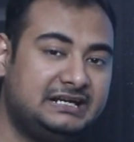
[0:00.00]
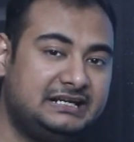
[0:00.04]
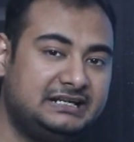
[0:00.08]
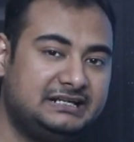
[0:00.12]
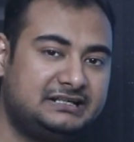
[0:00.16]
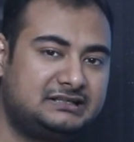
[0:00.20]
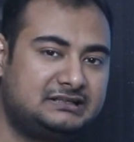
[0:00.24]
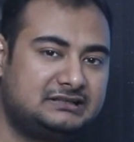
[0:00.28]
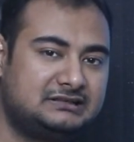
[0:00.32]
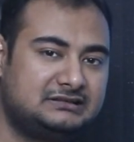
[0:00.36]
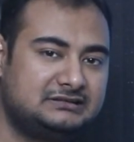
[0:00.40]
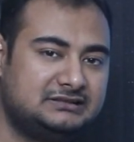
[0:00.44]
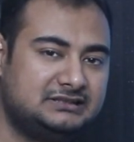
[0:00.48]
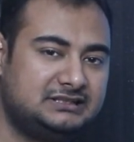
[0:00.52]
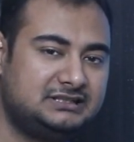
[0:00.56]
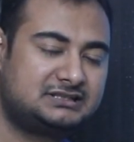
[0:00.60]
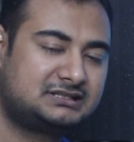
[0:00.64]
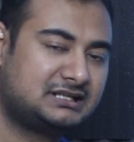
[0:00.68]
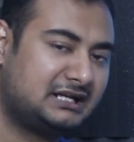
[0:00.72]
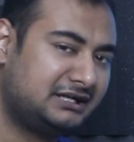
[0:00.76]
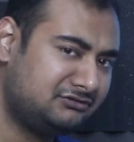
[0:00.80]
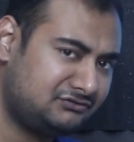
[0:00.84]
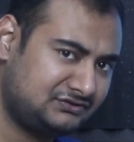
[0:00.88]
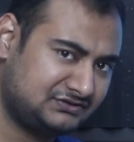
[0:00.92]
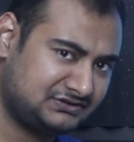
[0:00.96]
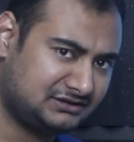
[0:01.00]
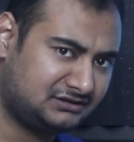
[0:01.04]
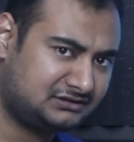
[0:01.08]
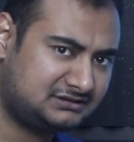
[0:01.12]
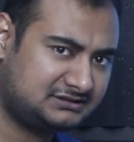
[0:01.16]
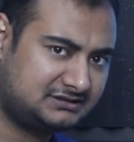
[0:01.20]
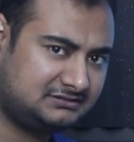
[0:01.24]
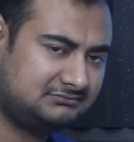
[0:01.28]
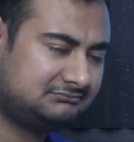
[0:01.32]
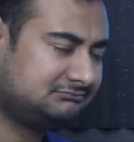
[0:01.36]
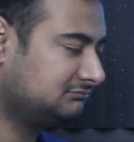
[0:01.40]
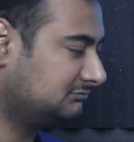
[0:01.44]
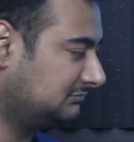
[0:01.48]
It this kind of
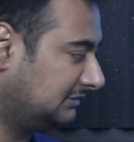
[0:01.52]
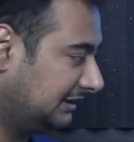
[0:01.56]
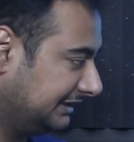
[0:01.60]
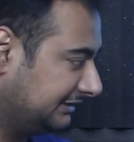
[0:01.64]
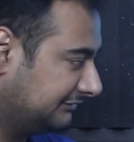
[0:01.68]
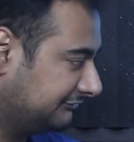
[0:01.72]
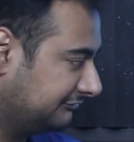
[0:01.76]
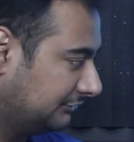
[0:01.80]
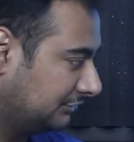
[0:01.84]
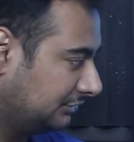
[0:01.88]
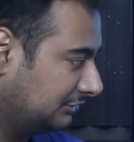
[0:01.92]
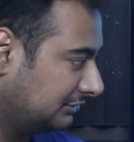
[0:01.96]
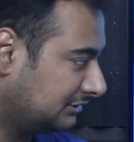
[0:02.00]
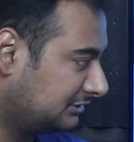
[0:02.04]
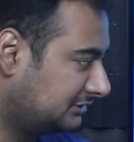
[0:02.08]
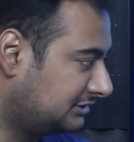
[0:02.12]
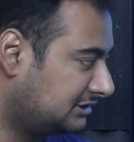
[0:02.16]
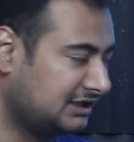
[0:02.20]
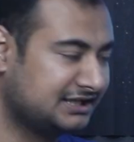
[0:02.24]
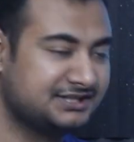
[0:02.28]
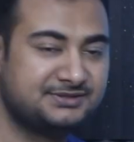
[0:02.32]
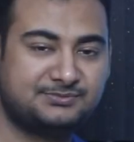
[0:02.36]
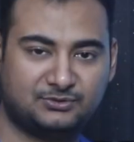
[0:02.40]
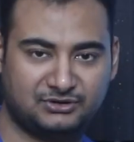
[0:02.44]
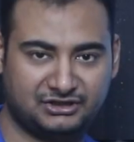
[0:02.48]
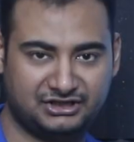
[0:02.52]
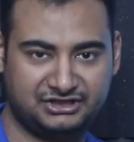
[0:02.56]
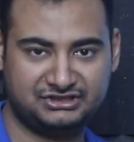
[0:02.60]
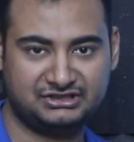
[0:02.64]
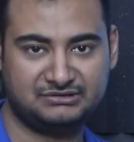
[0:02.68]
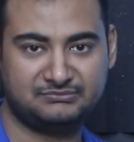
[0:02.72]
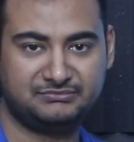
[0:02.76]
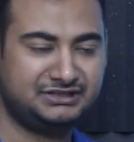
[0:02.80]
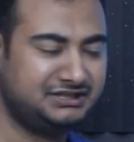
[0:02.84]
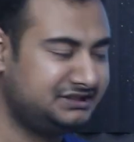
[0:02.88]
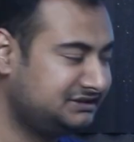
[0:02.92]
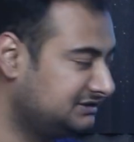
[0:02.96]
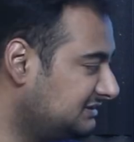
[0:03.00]
sucks like for
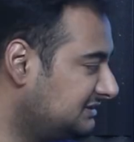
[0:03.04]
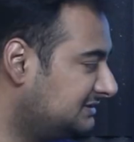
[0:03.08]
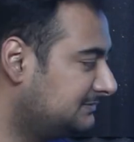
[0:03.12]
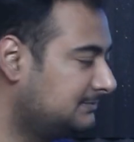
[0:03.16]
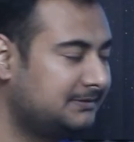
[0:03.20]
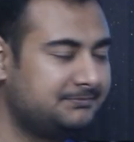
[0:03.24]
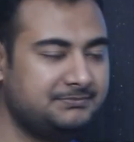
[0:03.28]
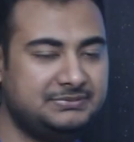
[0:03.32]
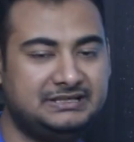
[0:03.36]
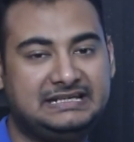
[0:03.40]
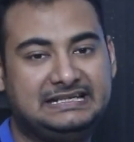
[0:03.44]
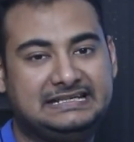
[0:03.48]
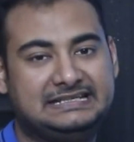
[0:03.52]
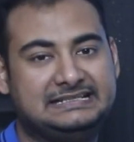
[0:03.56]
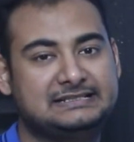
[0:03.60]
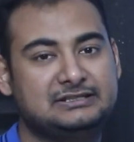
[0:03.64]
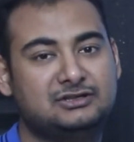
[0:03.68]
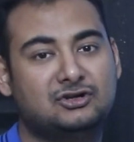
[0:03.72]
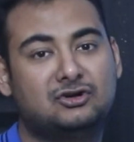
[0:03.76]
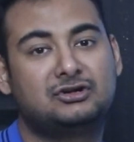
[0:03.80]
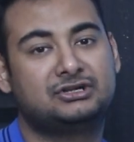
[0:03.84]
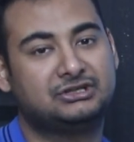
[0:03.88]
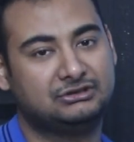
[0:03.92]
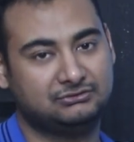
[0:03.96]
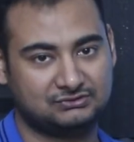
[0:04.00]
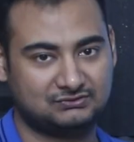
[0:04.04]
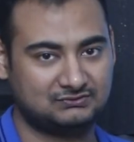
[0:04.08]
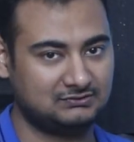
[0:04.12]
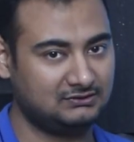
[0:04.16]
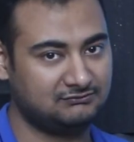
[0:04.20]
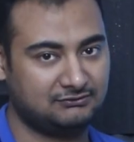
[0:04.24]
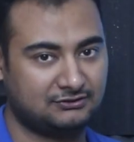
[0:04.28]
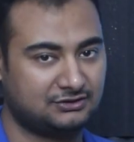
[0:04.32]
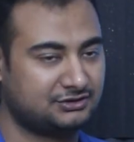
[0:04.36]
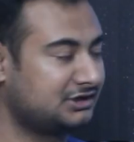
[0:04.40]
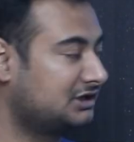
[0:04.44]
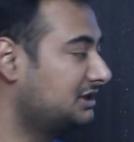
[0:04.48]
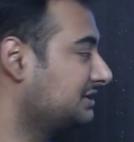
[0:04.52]
transportation meaning this puppy is not
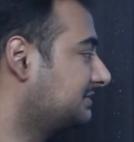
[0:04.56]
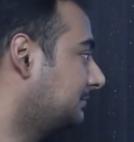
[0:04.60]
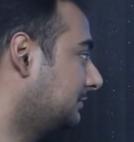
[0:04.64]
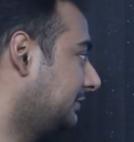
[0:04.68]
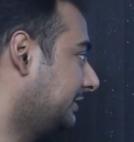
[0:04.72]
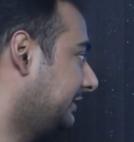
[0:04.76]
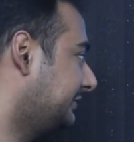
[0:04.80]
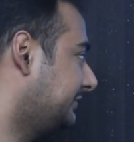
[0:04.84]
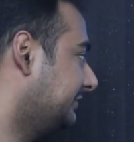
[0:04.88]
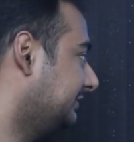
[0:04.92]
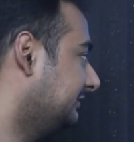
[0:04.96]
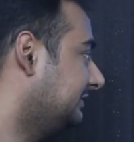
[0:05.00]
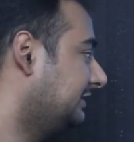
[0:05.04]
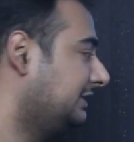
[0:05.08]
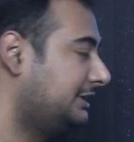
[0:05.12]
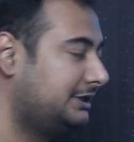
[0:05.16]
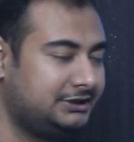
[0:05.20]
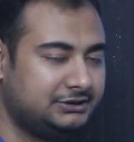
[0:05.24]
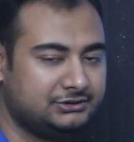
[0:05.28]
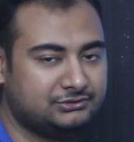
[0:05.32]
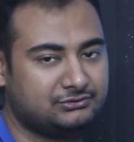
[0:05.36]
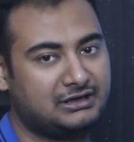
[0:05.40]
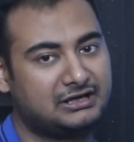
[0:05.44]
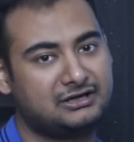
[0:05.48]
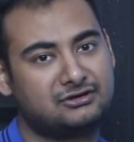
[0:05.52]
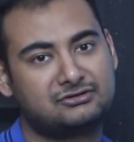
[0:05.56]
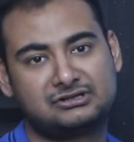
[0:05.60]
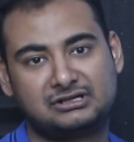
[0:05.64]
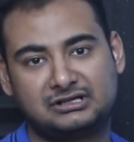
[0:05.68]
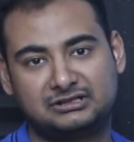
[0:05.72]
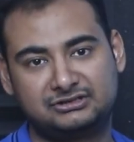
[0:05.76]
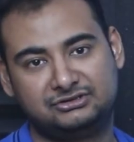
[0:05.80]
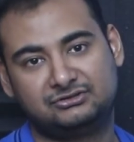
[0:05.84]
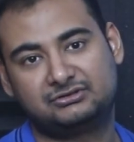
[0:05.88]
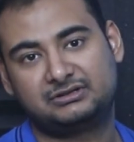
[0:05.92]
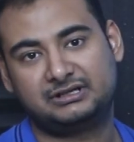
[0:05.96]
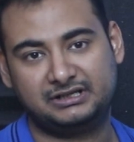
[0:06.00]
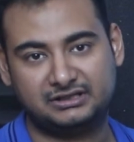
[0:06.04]
useful for transportation you cannot
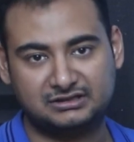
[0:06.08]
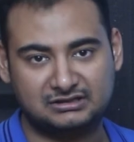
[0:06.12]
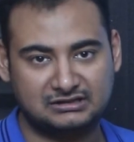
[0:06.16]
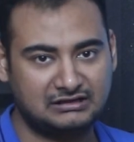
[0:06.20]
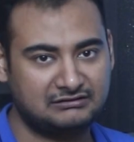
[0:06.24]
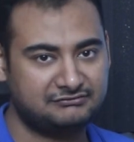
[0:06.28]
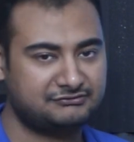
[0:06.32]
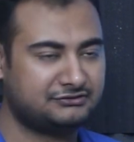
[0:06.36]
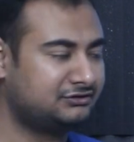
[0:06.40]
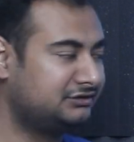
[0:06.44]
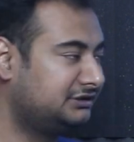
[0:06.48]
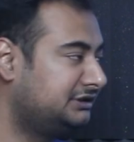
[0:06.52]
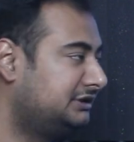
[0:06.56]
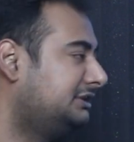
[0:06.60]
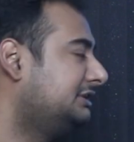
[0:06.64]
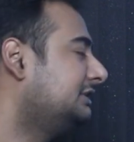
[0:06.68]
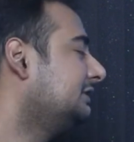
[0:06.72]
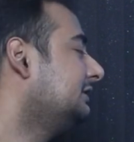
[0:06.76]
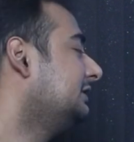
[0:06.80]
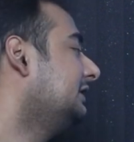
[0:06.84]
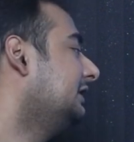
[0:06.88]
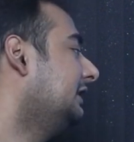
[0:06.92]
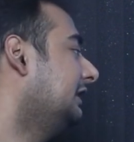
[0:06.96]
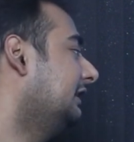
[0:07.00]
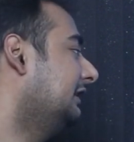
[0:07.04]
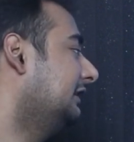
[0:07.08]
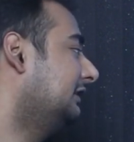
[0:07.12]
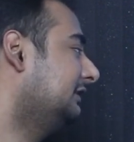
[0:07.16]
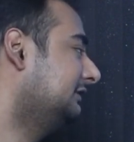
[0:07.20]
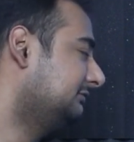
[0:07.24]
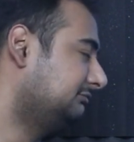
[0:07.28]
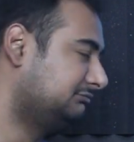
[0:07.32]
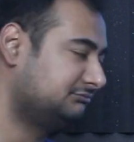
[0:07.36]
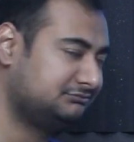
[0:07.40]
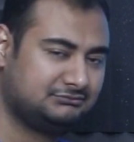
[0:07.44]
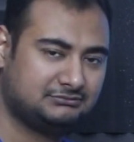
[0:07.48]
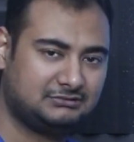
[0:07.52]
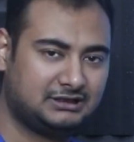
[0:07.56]
run your aircraft on it
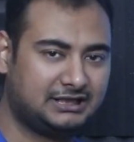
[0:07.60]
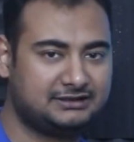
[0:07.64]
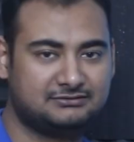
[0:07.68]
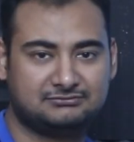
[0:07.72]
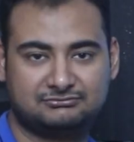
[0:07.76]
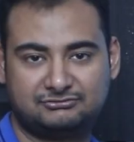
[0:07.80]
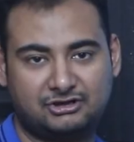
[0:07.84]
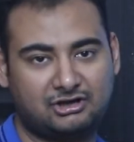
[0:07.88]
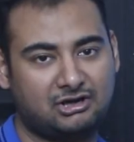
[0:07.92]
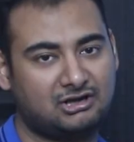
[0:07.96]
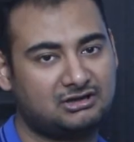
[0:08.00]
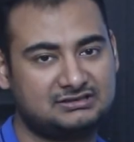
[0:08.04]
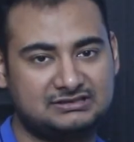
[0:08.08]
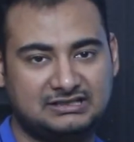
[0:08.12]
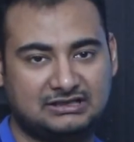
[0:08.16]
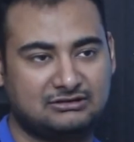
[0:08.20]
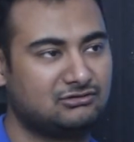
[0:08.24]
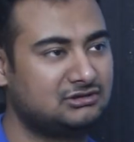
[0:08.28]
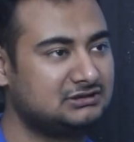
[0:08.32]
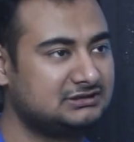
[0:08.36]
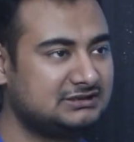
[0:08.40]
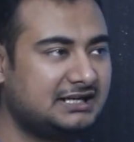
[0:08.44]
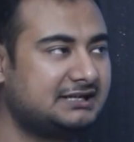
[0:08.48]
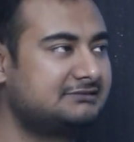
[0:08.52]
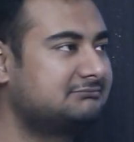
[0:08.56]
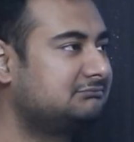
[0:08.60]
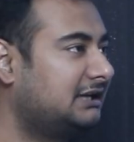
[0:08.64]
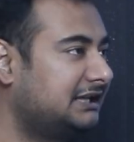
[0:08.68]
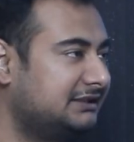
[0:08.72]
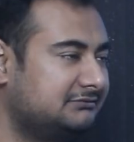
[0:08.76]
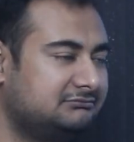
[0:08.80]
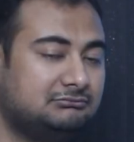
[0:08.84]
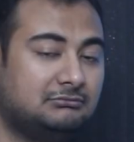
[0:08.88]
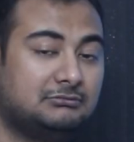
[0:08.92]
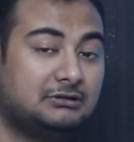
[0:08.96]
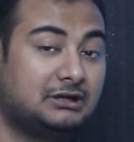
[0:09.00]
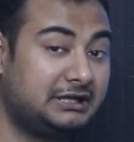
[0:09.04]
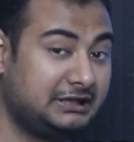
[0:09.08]
and like trucks and all that
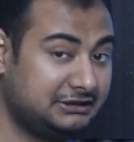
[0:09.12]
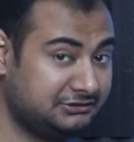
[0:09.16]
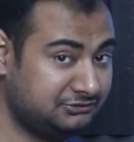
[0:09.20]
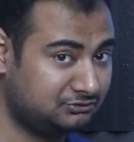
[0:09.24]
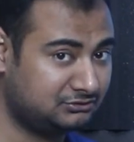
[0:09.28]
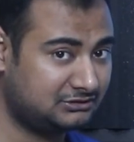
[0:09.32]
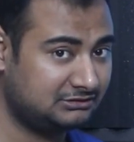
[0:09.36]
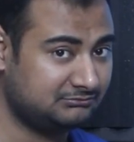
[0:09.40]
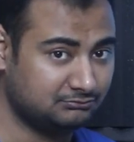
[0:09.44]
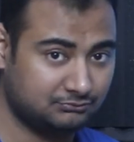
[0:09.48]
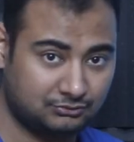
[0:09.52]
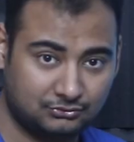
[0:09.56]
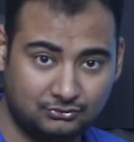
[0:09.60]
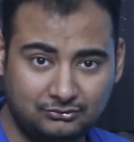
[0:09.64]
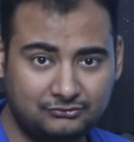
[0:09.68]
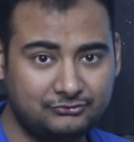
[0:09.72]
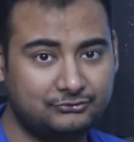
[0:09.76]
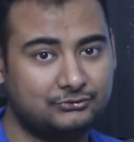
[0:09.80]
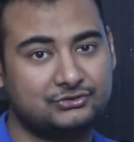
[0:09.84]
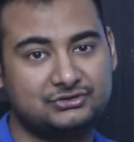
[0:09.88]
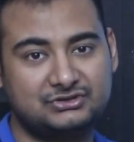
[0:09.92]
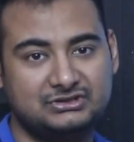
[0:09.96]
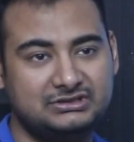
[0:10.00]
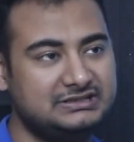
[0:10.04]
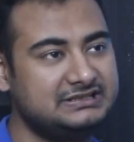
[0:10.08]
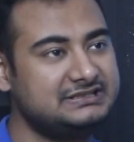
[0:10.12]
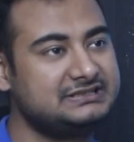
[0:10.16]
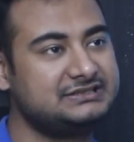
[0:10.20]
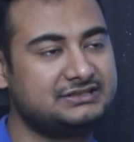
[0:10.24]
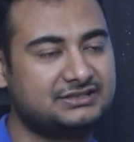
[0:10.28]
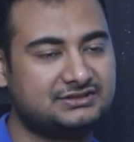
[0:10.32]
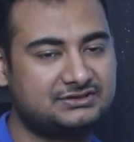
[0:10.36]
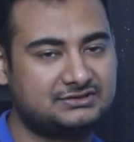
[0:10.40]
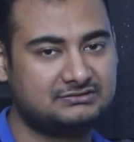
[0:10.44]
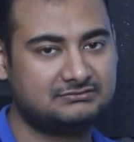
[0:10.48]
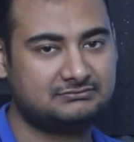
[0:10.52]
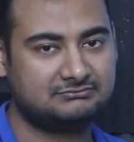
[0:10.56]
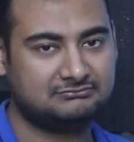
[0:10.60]
like again you can brute force it it's
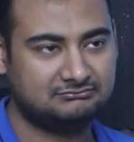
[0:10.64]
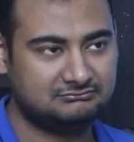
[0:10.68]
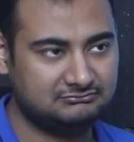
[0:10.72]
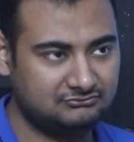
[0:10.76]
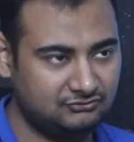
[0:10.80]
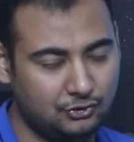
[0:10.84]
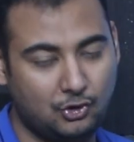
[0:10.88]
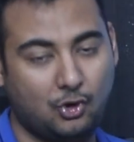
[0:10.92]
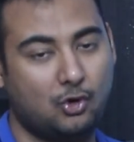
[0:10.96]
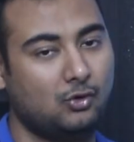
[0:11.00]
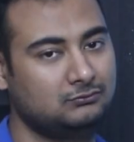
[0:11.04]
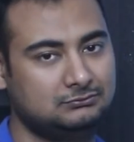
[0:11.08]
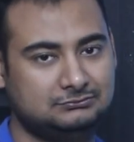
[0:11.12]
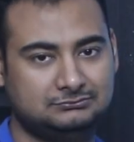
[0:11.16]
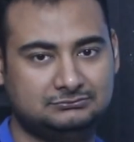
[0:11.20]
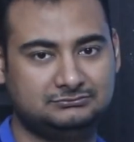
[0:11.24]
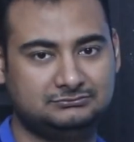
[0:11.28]
just no